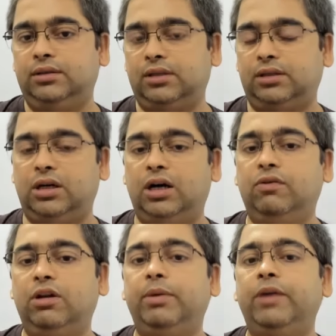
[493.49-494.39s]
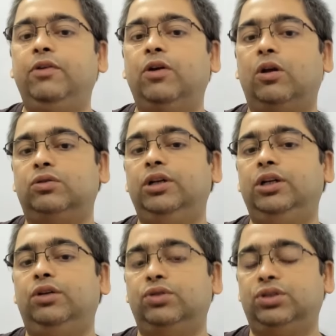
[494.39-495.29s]
The third will be, we also
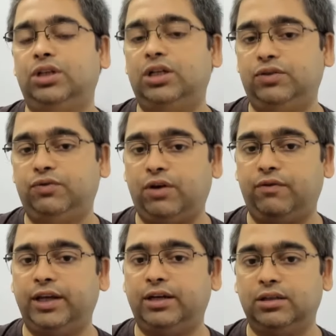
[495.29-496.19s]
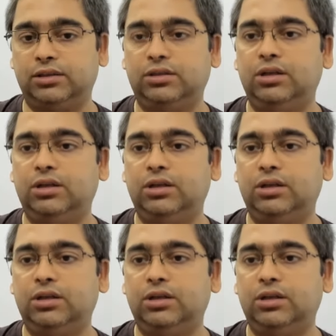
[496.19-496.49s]
need to search for vehicles.